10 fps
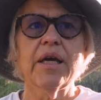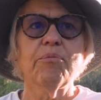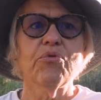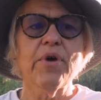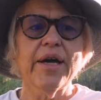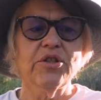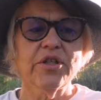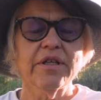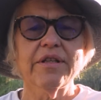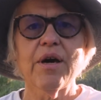a
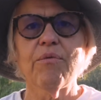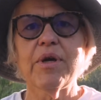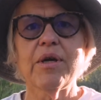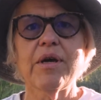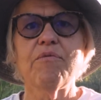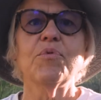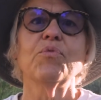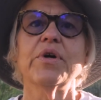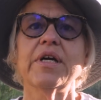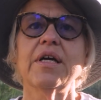project that we have
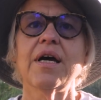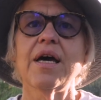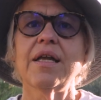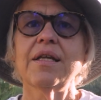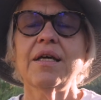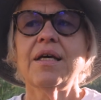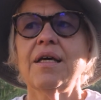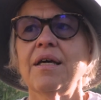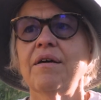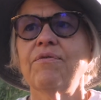been working on
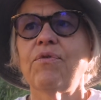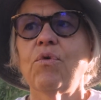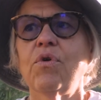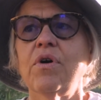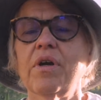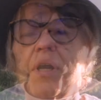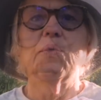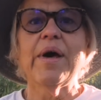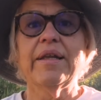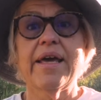for
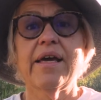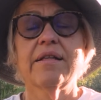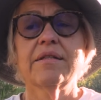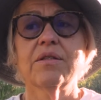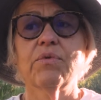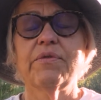the wetlands.